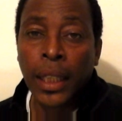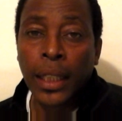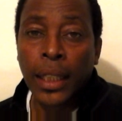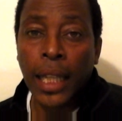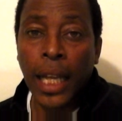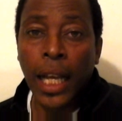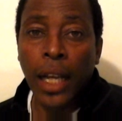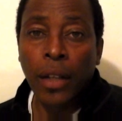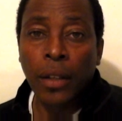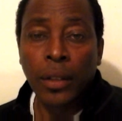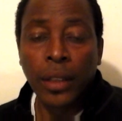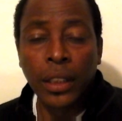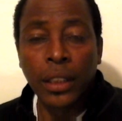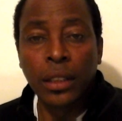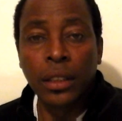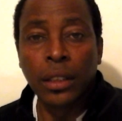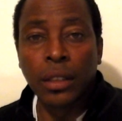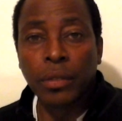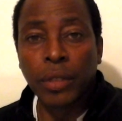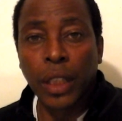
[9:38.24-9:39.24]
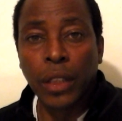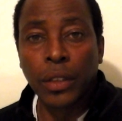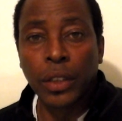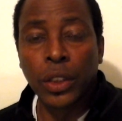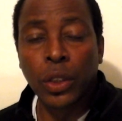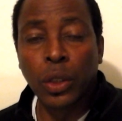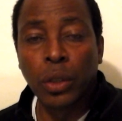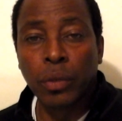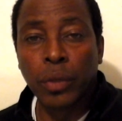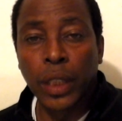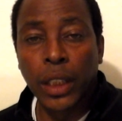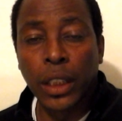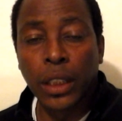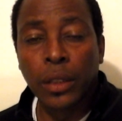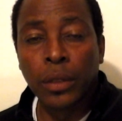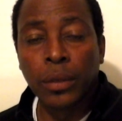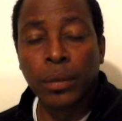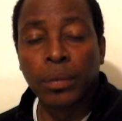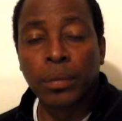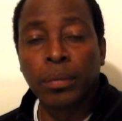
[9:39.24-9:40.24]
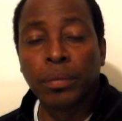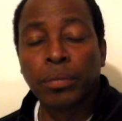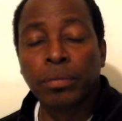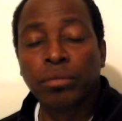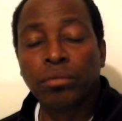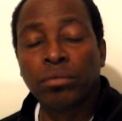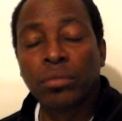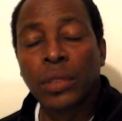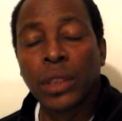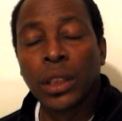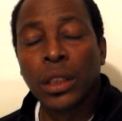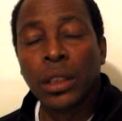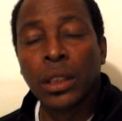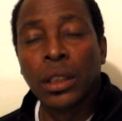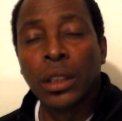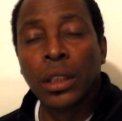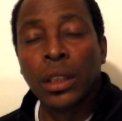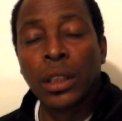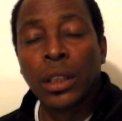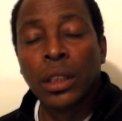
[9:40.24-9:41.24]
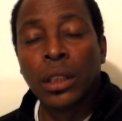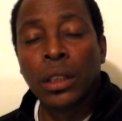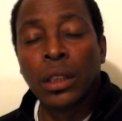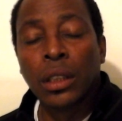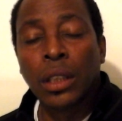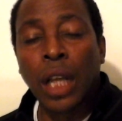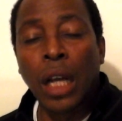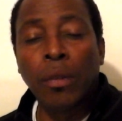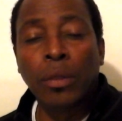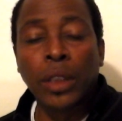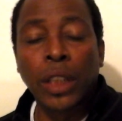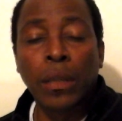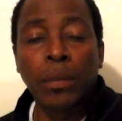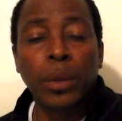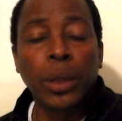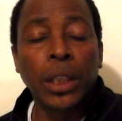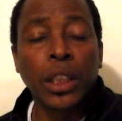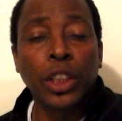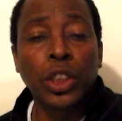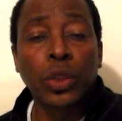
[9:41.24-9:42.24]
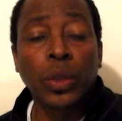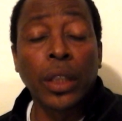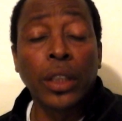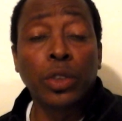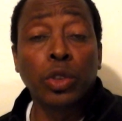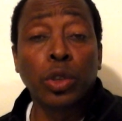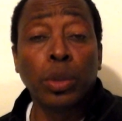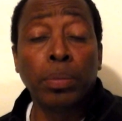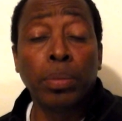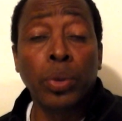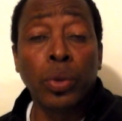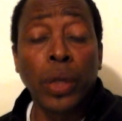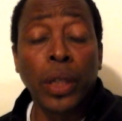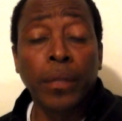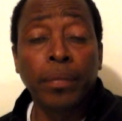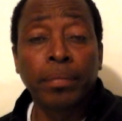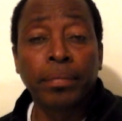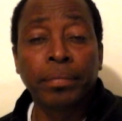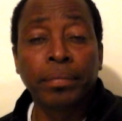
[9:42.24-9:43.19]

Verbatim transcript: Now, this is a very short video. I was able to get straight to the point.